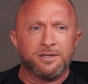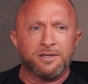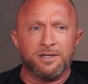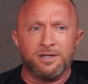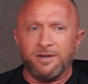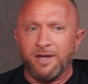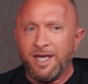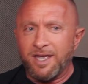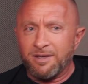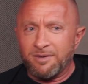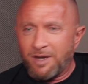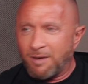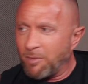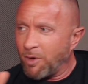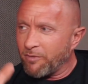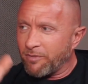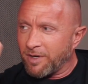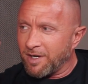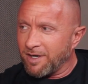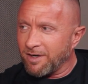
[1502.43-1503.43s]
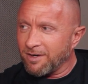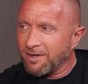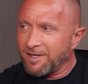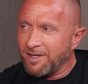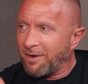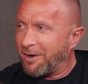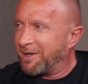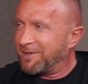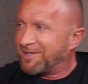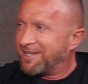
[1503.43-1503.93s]
hey, I'm over here,
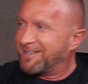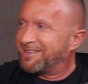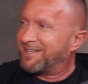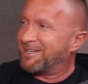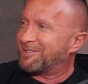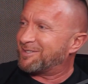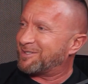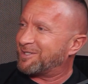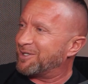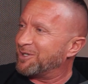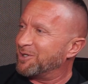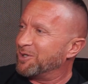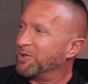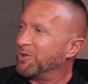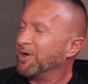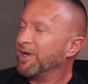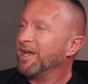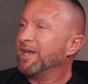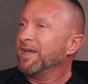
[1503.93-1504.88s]
I did this too.